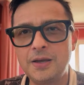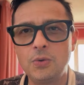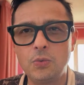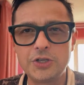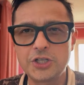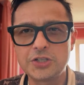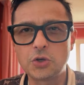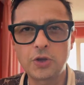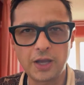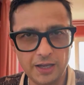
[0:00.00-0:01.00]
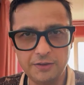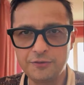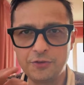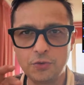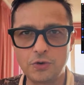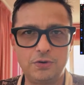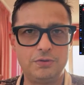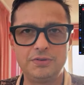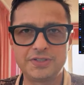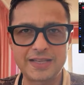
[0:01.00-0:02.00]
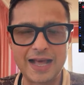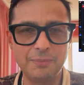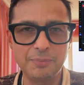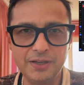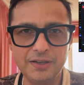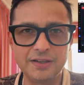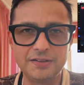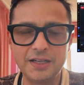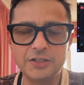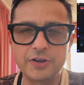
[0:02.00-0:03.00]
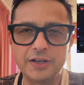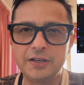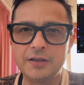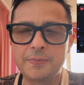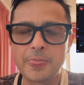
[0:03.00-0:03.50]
which is okay for scalping and day trading.